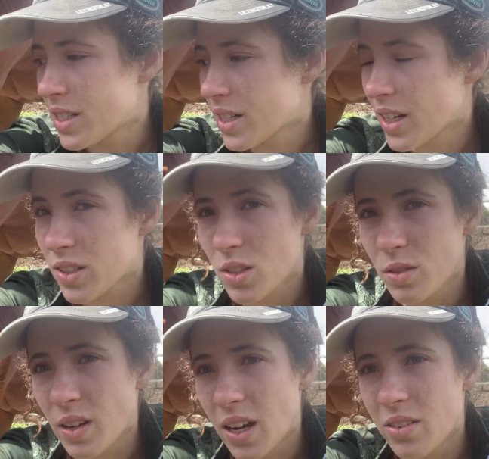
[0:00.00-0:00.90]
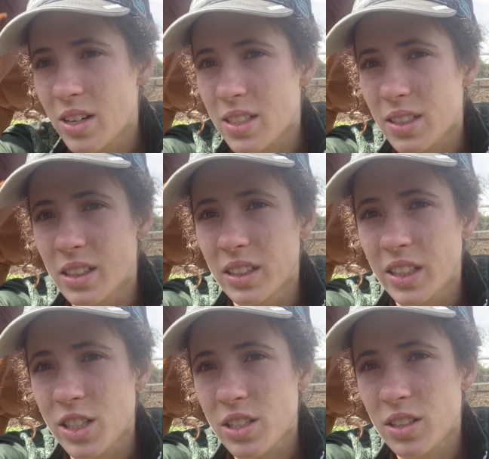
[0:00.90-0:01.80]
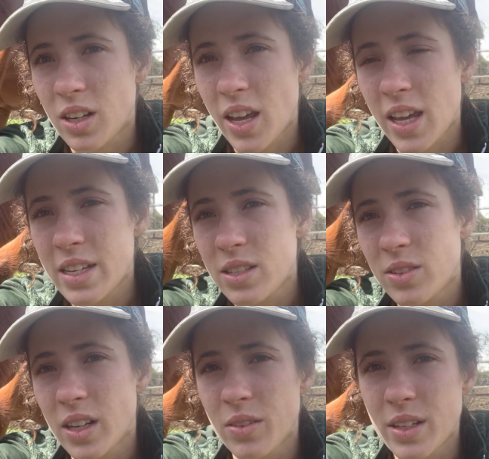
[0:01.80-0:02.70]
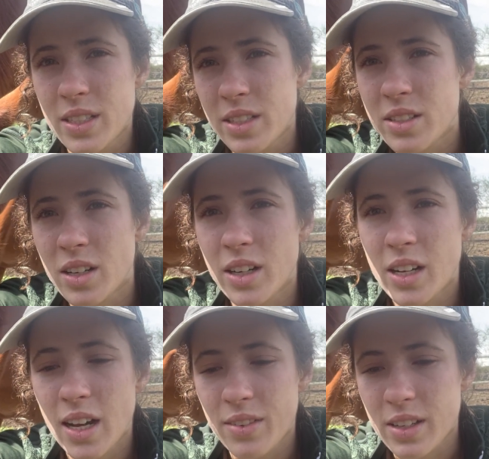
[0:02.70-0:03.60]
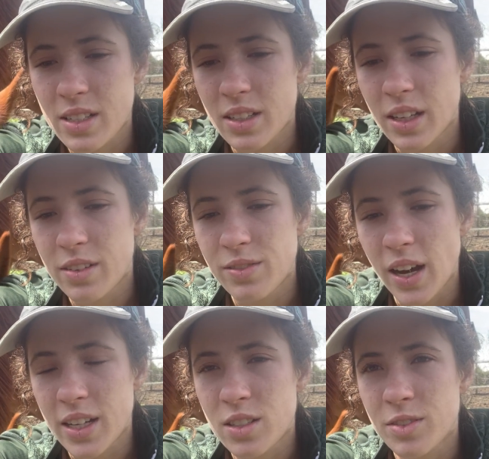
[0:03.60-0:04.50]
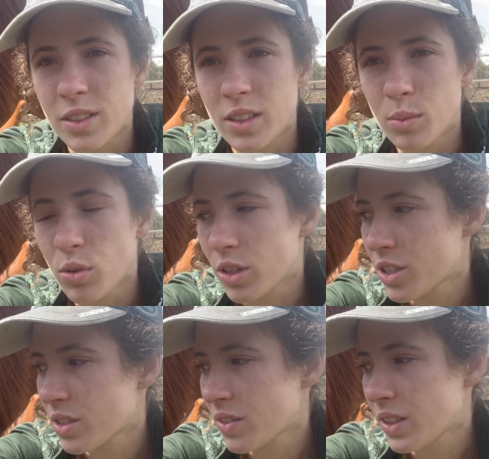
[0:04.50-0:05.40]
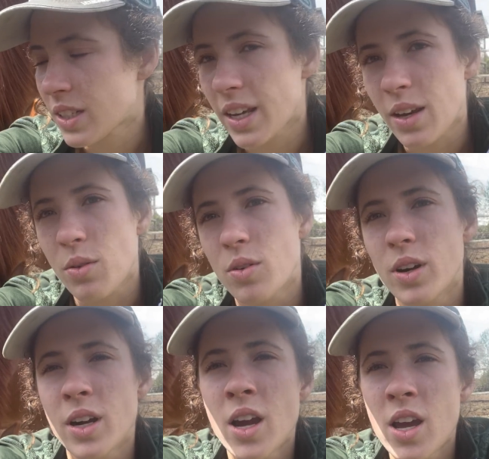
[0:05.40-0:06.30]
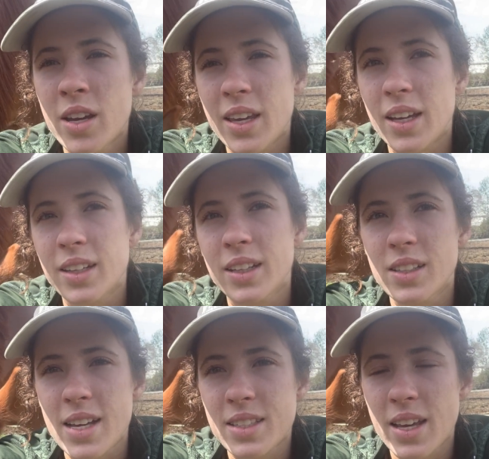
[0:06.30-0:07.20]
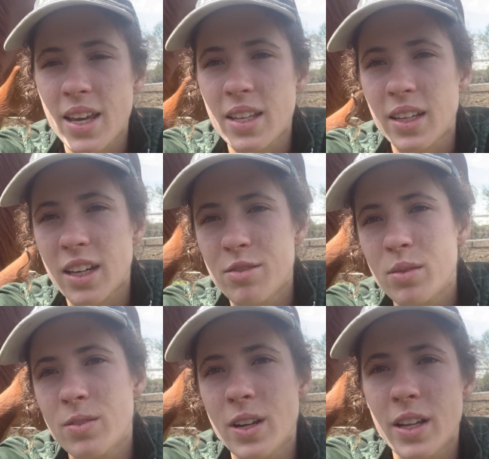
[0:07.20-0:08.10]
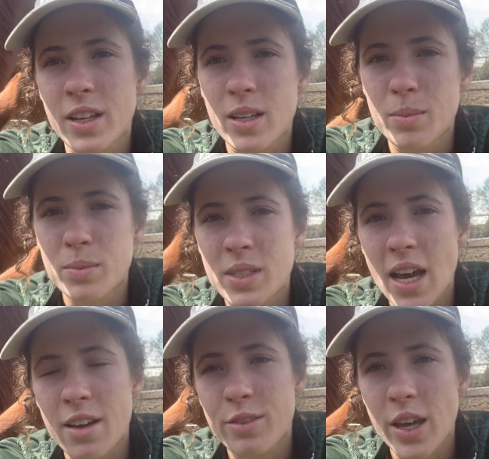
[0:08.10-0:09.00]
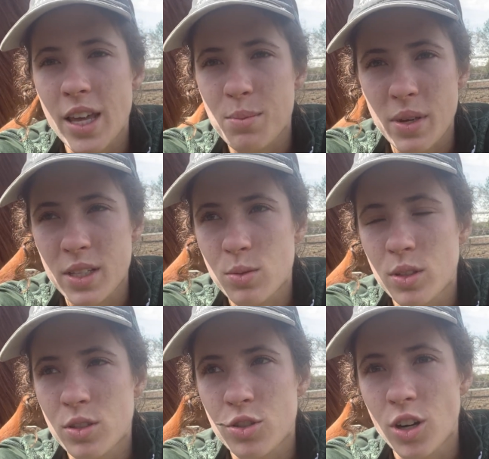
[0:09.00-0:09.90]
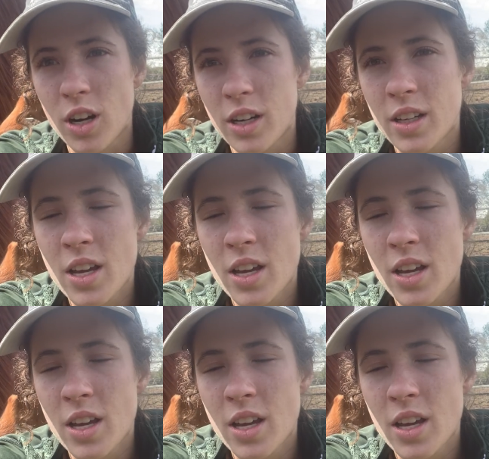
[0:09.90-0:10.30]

getting so fat when he's literally just on hay. So anyways, he started having to like fast for little portions of the day or get like less hay. Like, I've been feeding him teff hay mixed with straw,